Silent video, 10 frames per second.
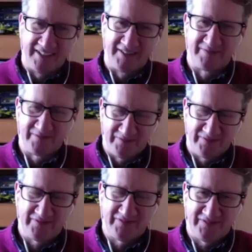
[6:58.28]
know, stuff
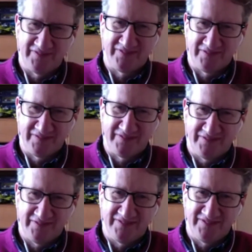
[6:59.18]
like that. Proper
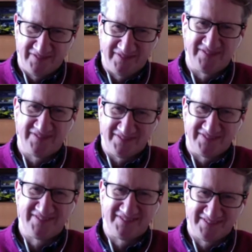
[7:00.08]

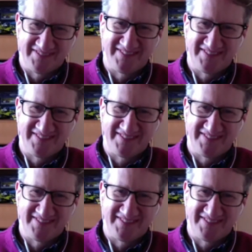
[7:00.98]
local bands